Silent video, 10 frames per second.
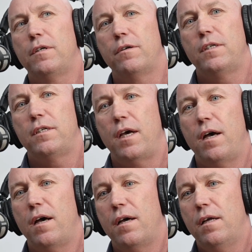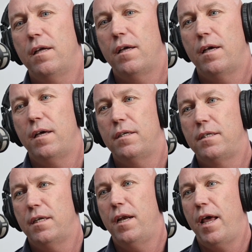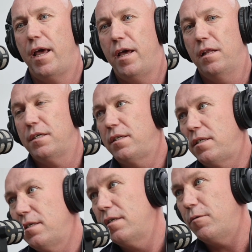So it's an airless.